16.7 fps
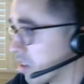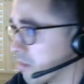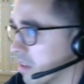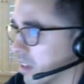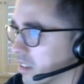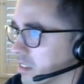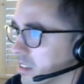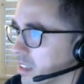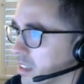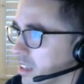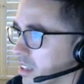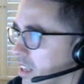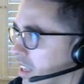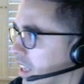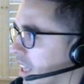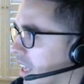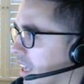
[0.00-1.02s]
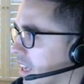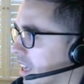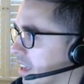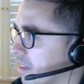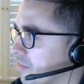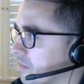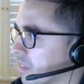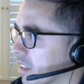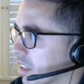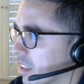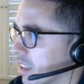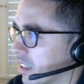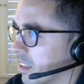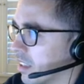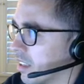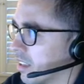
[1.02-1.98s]
minutes. And
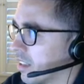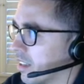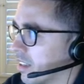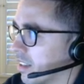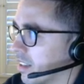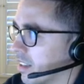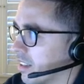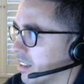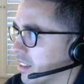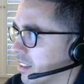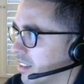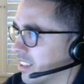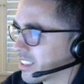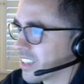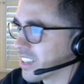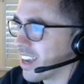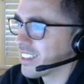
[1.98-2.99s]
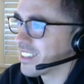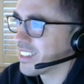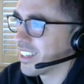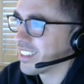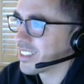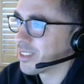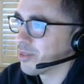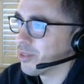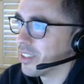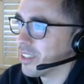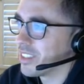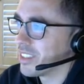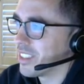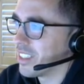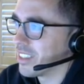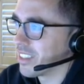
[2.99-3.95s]
this contest,
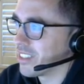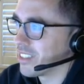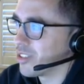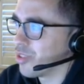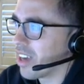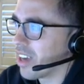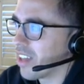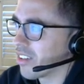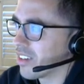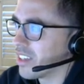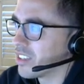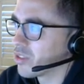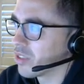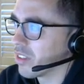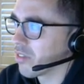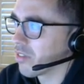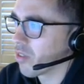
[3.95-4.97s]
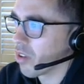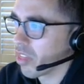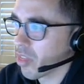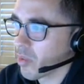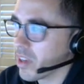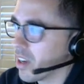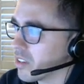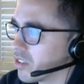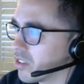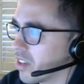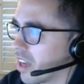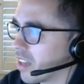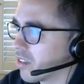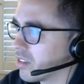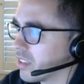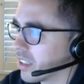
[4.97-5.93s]
which is a $2 entry for a
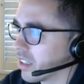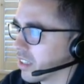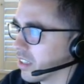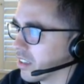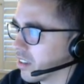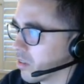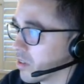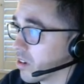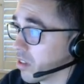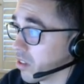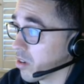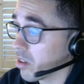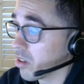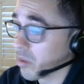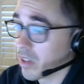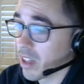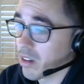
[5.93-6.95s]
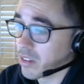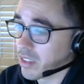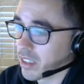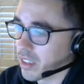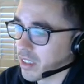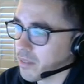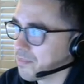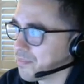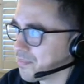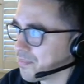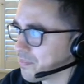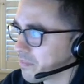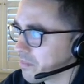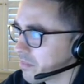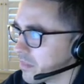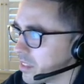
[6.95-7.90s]
$300 ticket, $333 ticket,
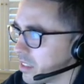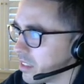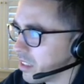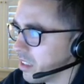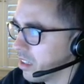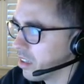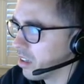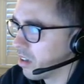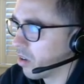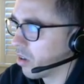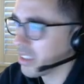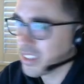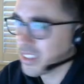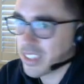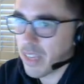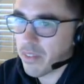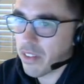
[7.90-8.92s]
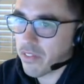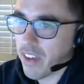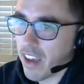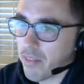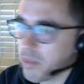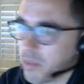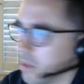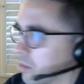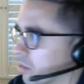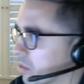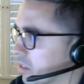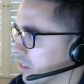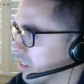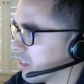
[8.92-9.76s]
only 75 people.